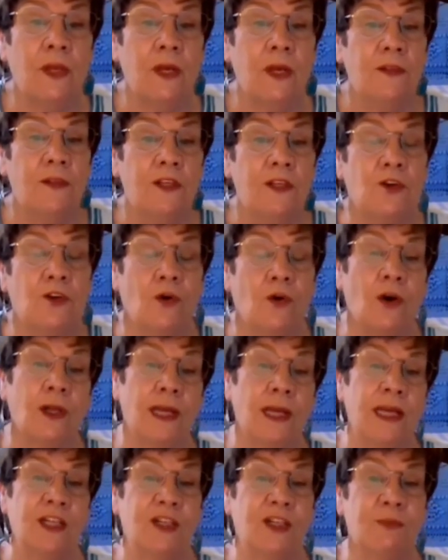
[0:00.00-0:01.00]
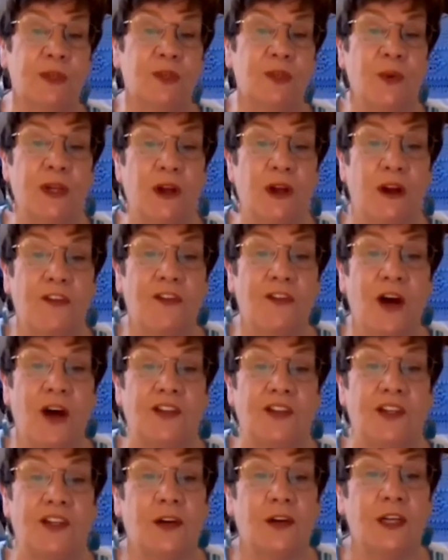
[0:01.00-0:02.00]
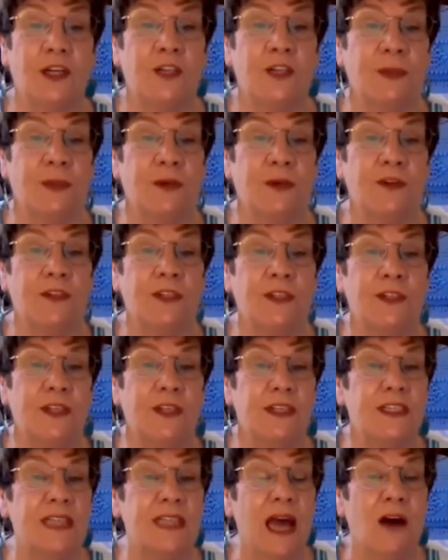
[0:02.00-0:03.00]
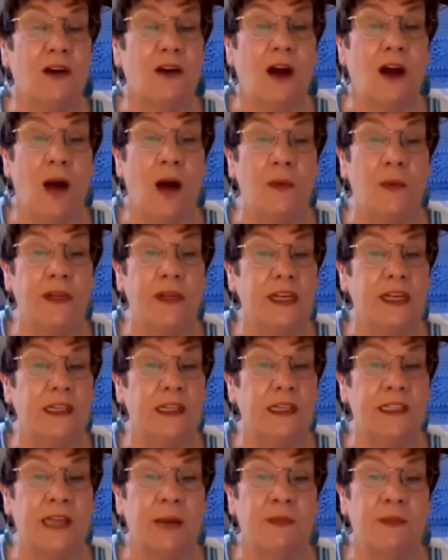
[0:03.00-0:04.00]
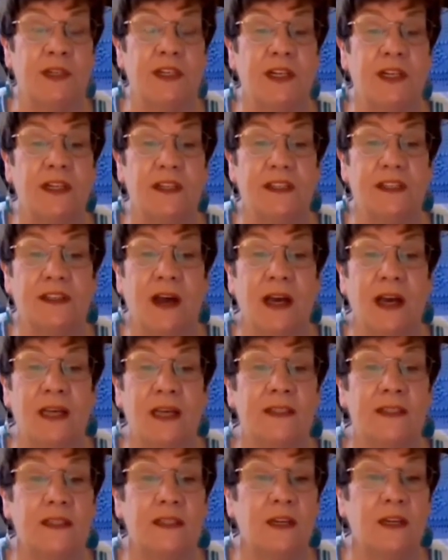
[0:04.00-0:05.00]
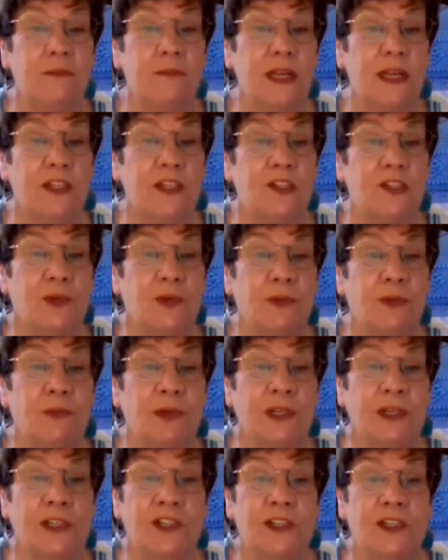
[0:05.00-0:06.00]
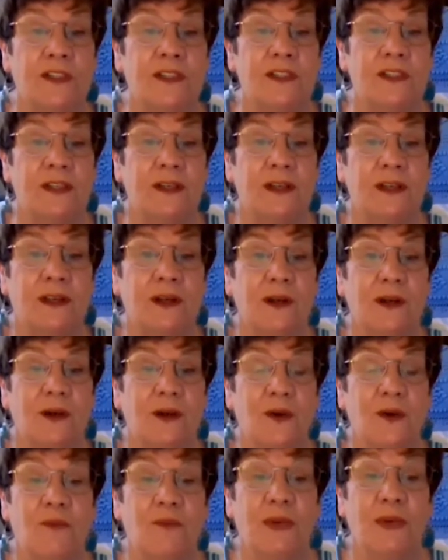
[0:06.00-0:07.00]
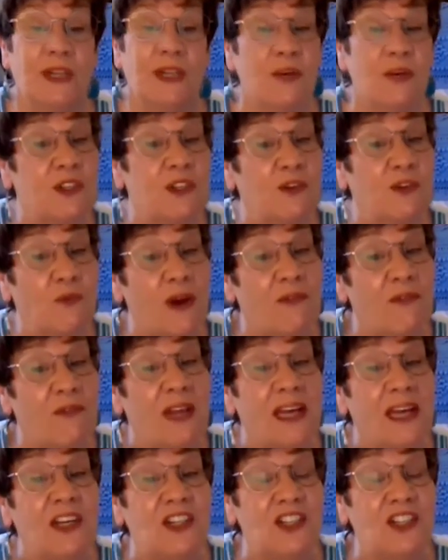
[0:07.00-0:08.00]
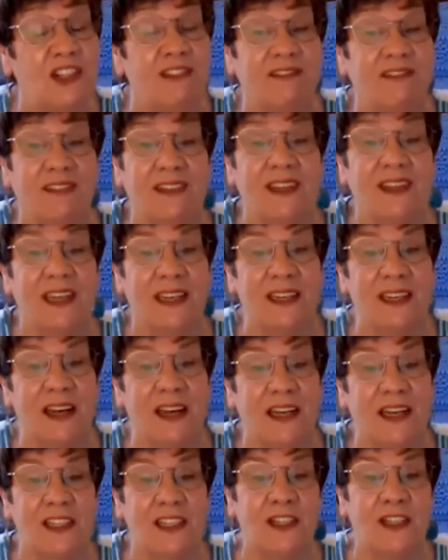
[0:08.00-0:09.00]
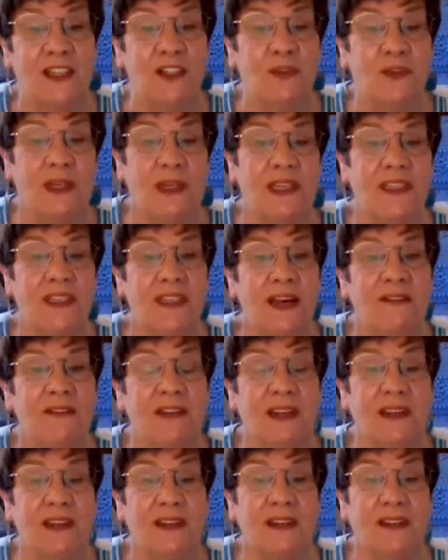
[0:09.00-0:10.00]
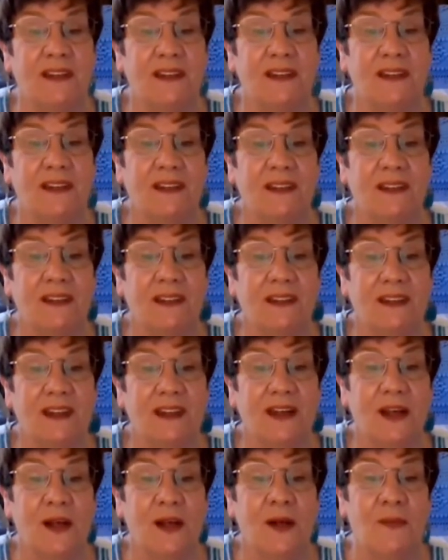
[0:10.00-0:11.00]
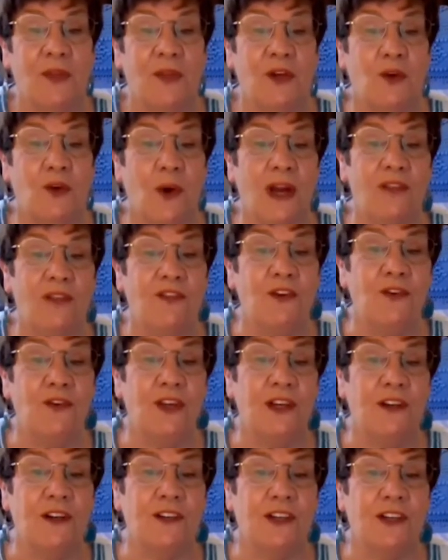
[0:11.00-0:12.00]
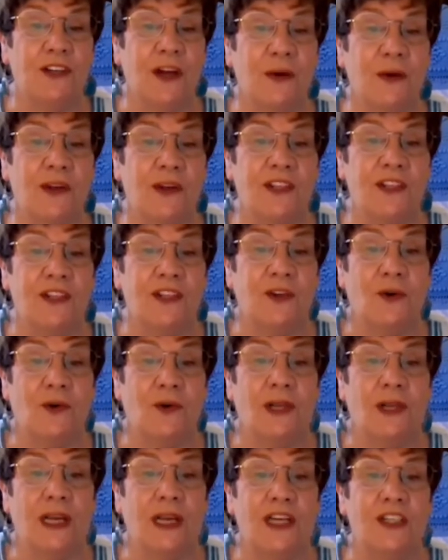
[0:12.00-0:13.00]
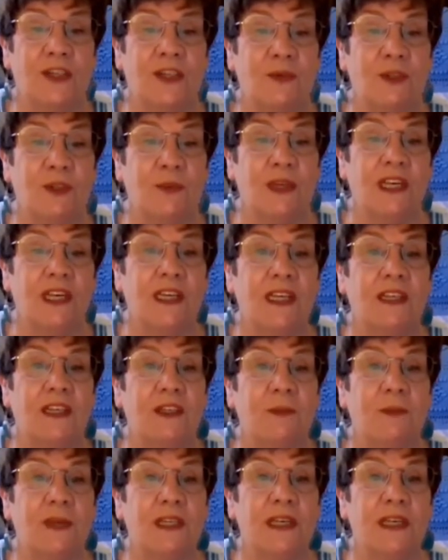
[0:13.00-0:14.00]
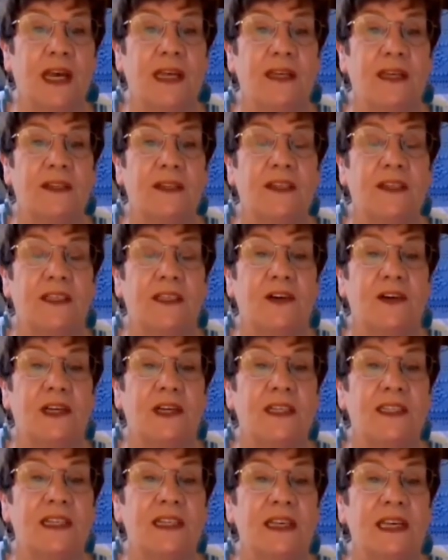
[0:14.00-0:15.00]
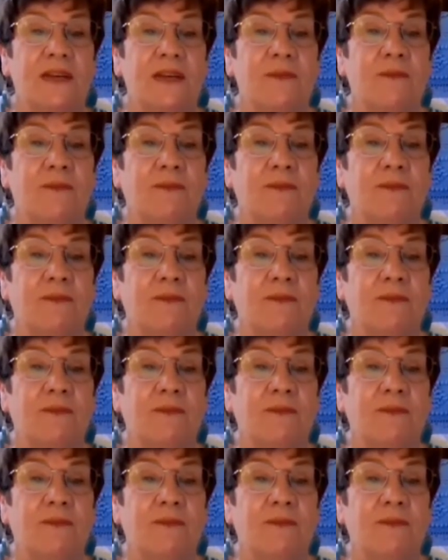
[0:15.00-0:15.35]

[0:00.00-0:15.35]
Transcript: This correlation between our thoughts and our experiences is now commonly accepted in science and in mainstream religions, but it was a revelation in 1927. And quite a few years ago, as this correlation was beginning to be taken seriously